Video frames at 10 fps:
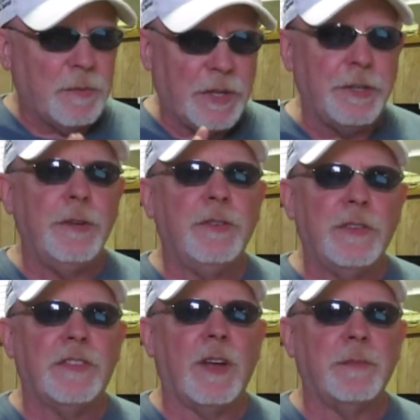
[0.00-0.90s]
They're
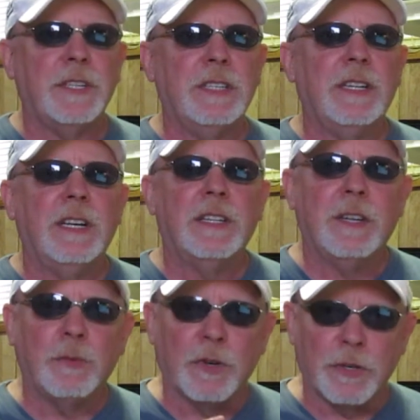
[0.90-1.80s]
using something
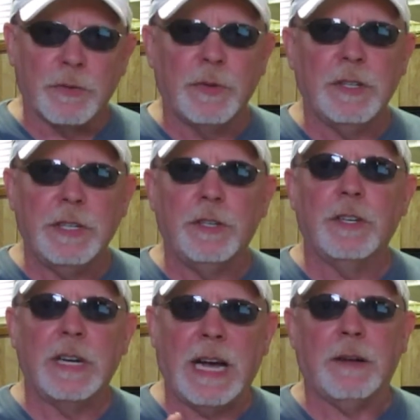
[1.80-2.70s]
that works really
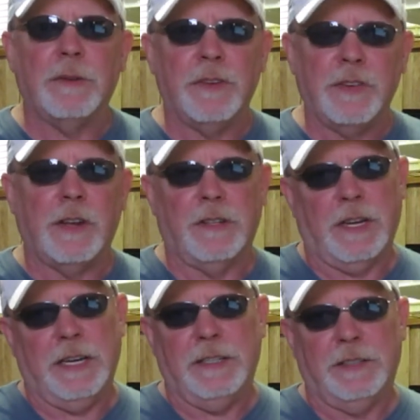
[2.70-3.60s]
good out in the
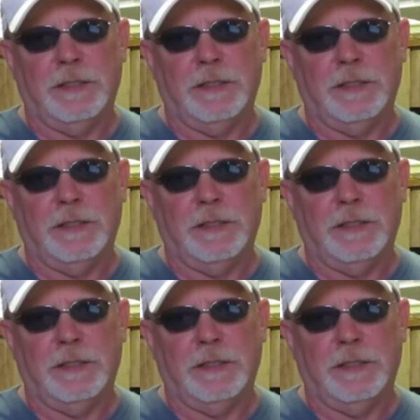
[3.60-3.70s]
sunlight.